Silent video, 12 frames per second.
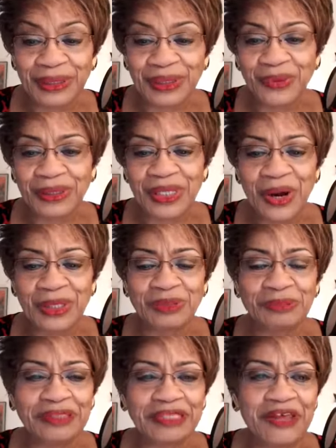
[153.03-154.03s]
So it's hard to
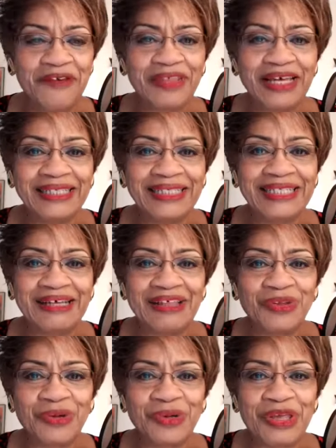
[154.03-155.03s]
believe that uh,
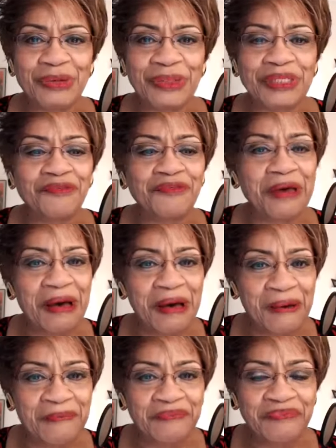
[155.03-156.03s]
30 years have come